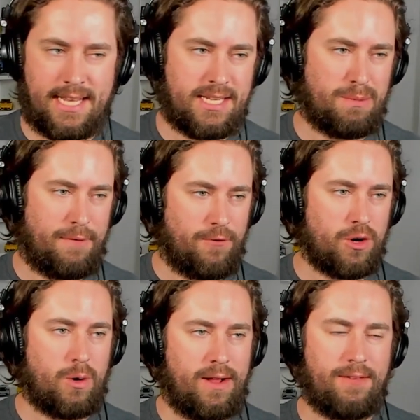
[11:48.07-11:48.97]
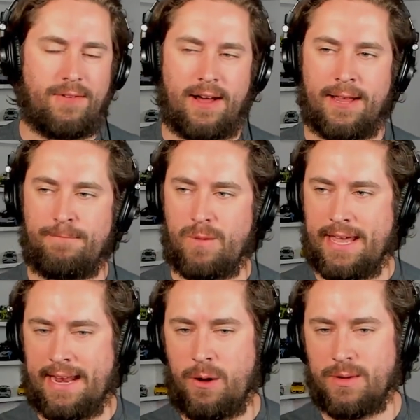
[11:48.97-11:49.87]
before qualifying,
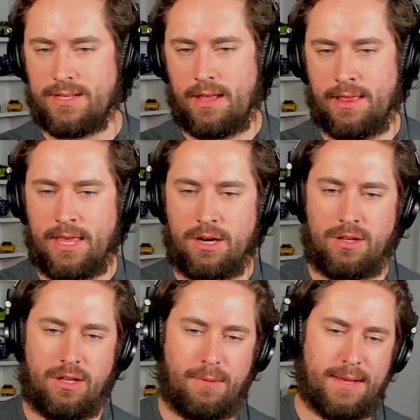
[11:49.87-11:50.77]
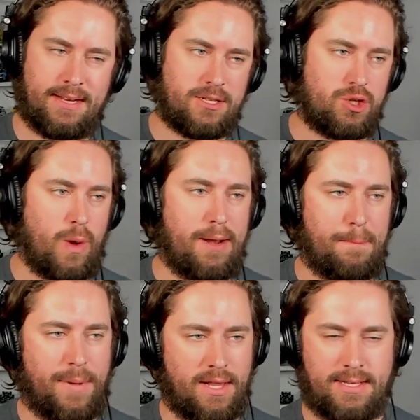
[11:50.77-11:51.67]
and I was a little bit sweating
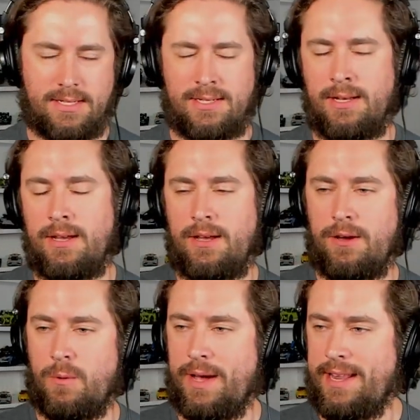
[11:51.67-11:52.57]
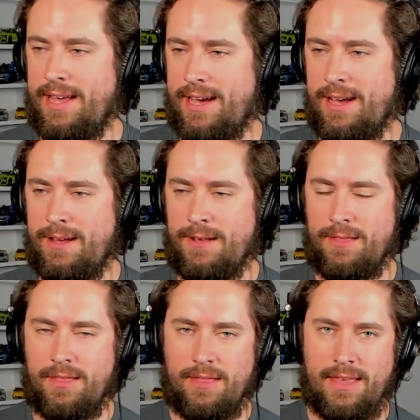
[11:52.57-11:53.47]
bullets when
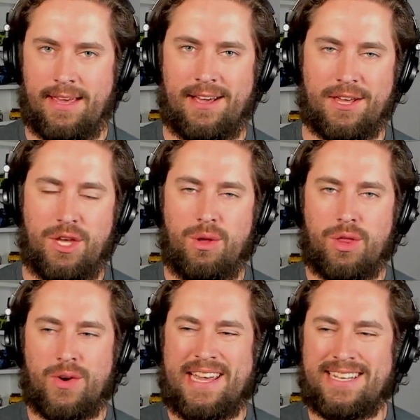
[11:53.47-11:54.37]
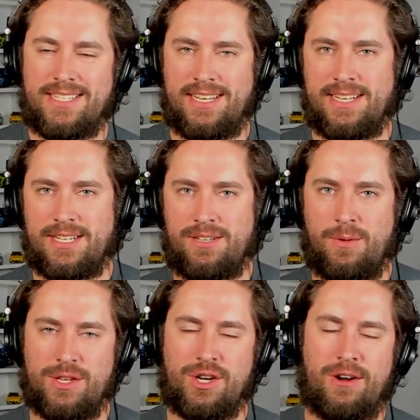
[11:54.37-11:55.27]
the Q3 incident
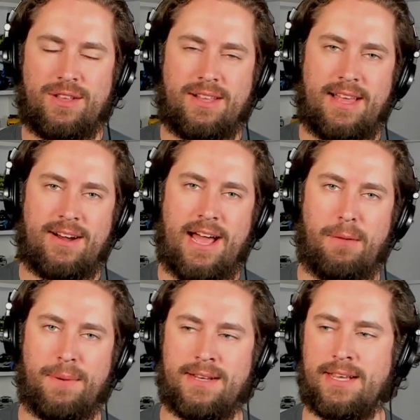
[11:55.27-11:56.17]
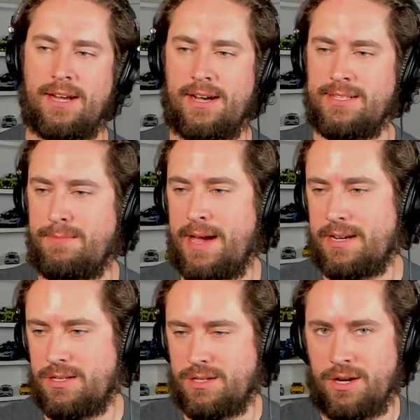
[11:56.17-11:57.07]
with Charles Leclerc happened and causing
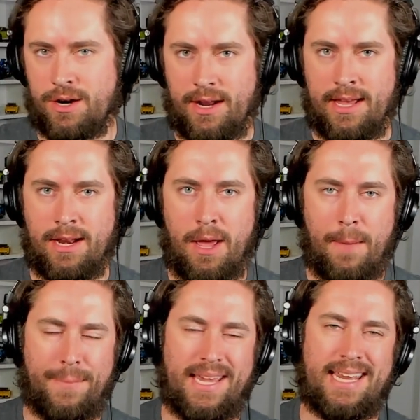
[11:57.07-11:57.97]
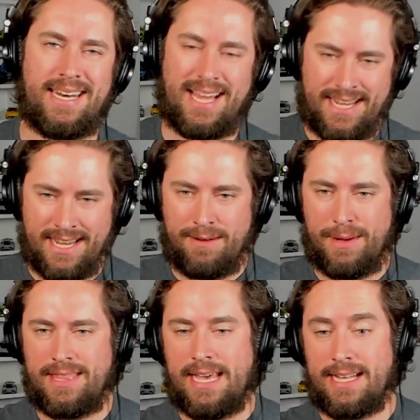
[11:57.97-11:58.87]
Max to start in P9.
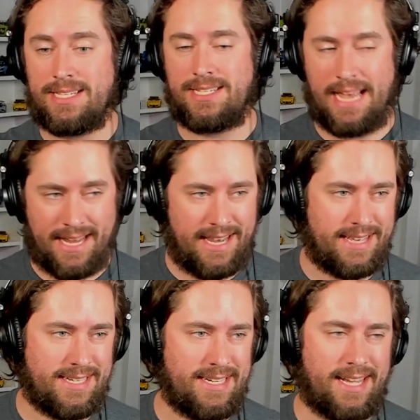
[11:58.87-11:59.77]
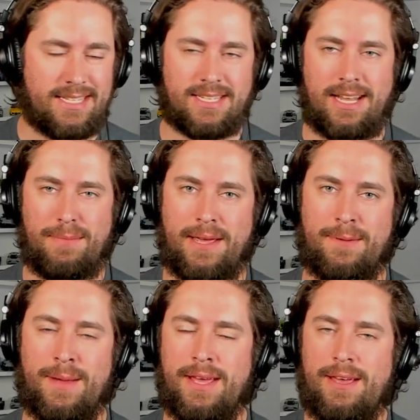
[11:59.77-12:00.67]
But that said, it did not stop
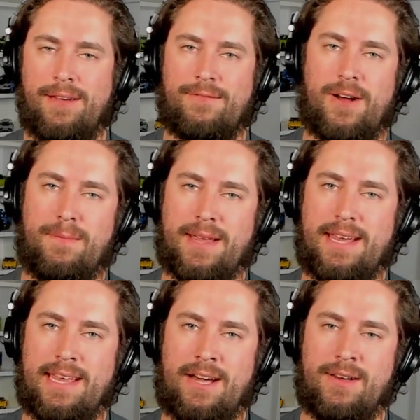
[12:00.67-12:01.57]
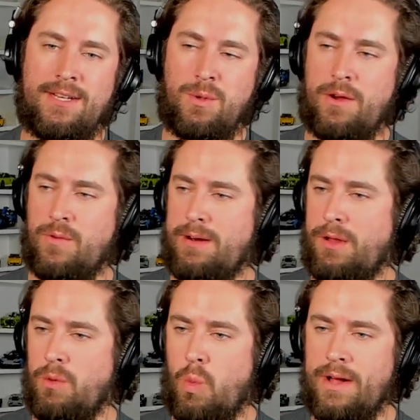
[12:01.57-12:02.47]
him from getting out into a Red
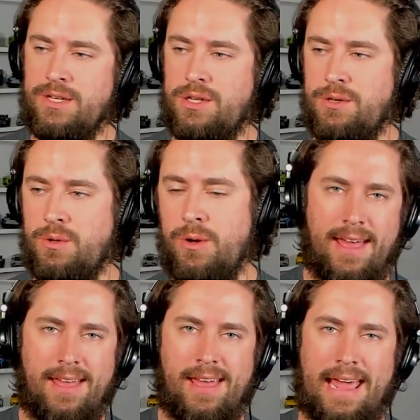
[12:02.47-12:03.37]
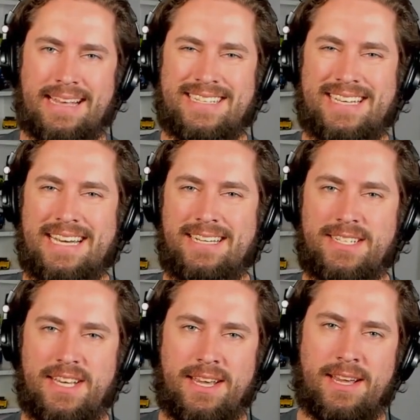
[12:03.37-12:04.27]
Bull 1-2. And ding
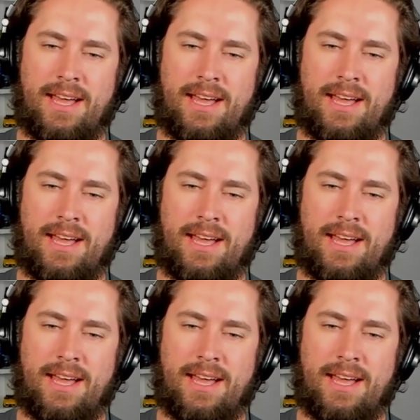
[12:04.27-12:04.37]
ding,